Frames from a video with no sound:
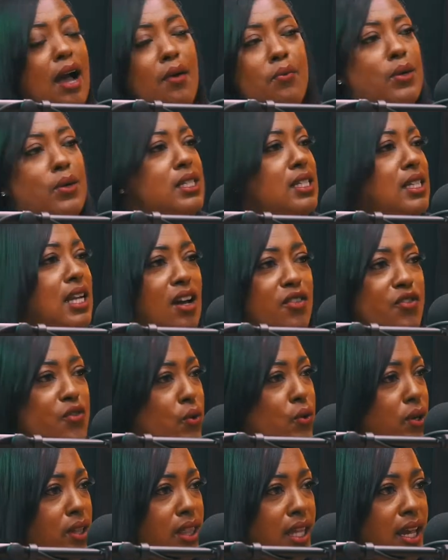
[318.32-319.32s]
I, I was not
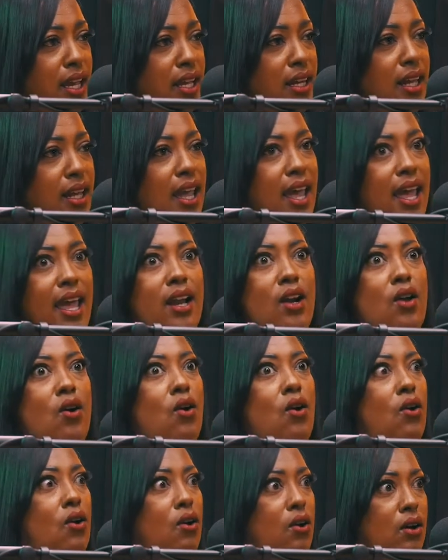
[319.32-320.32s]
for that at
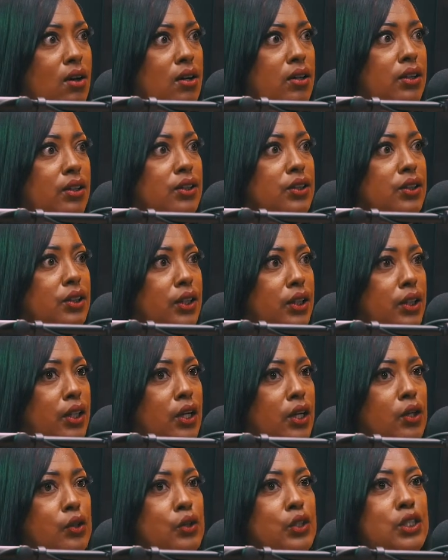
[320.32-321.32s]
all, you
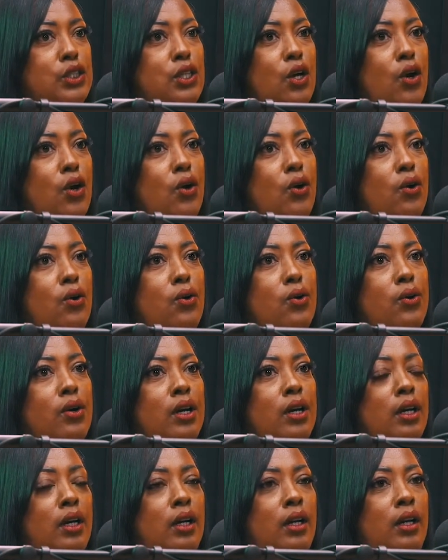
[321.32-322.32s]
know. So
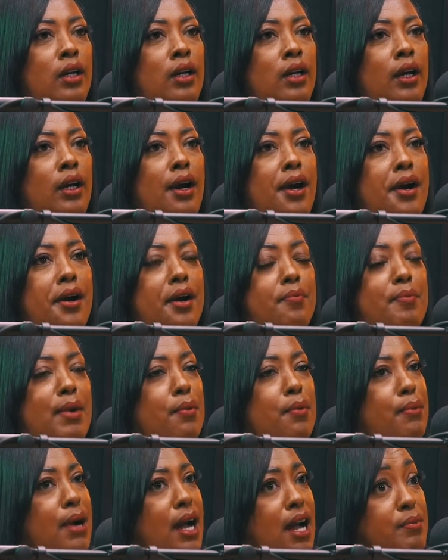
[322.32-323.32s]
um,
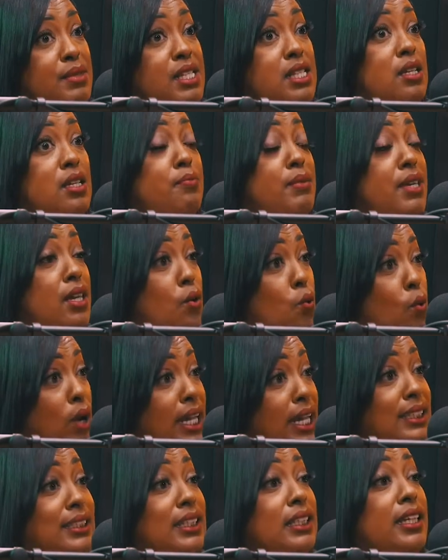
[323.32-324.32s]
my mom sent me
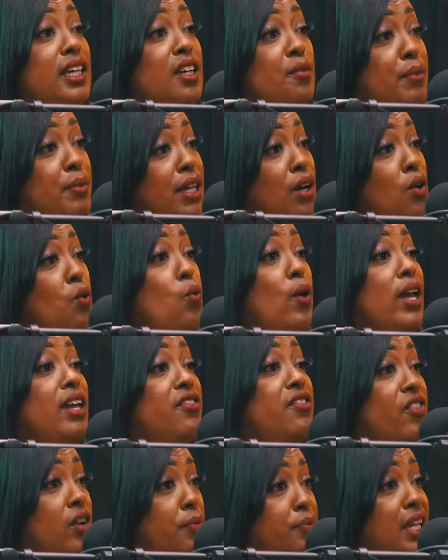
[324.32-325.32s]
away to get me
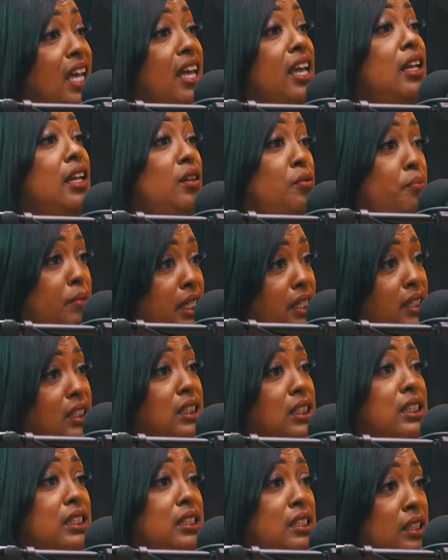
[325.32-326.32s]
away from the
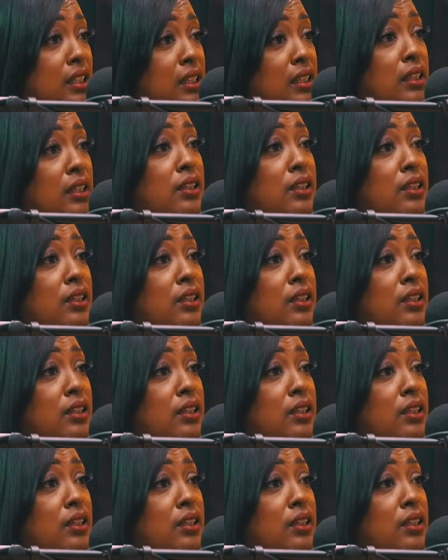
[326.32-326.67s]
elements,